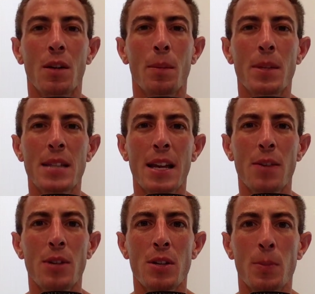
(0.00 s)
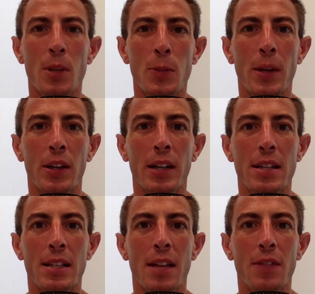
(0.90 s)
Mateo does much better
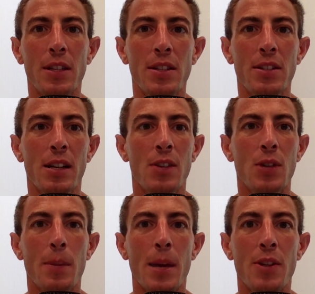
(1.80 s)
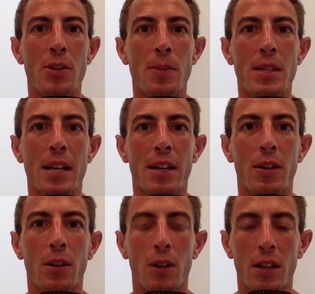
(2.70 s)
against lefties. So I imagine
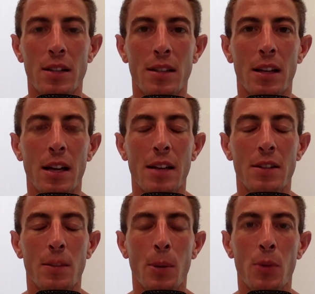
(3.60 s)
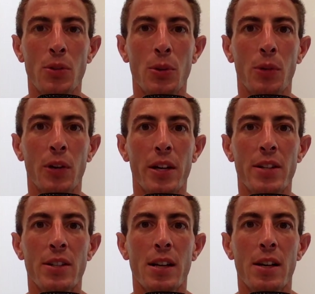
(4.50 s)
Mateo as opposed to
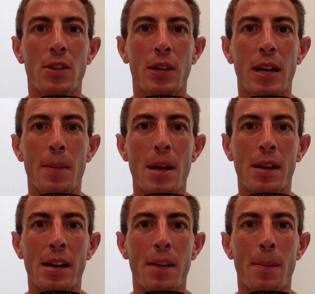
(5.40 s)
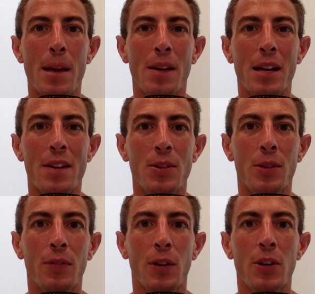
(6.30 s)
Arias. So I got
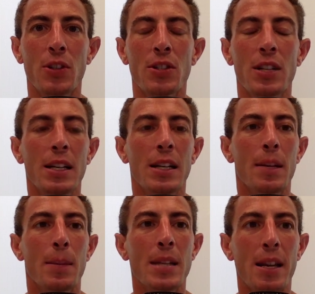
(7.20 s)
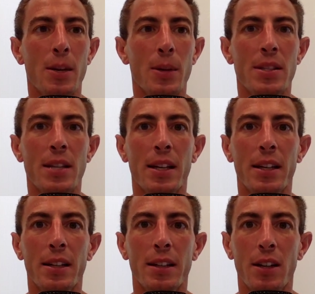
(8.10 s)
Mountcastle at first, Mateo at
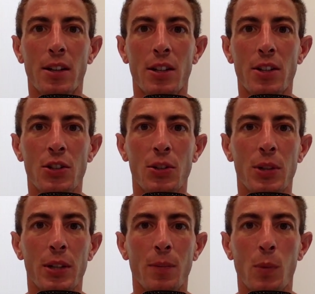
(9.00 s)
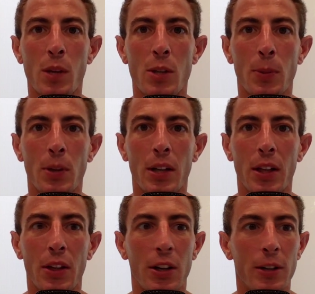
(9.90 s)
second, Gunnar at short, Westberg
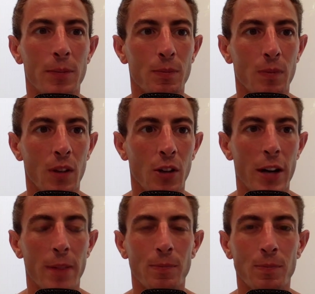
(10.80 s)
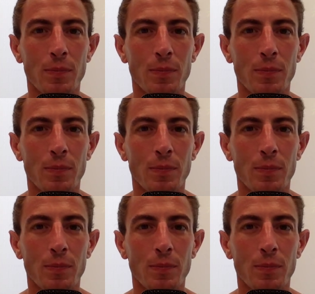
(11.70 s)
at third. Great.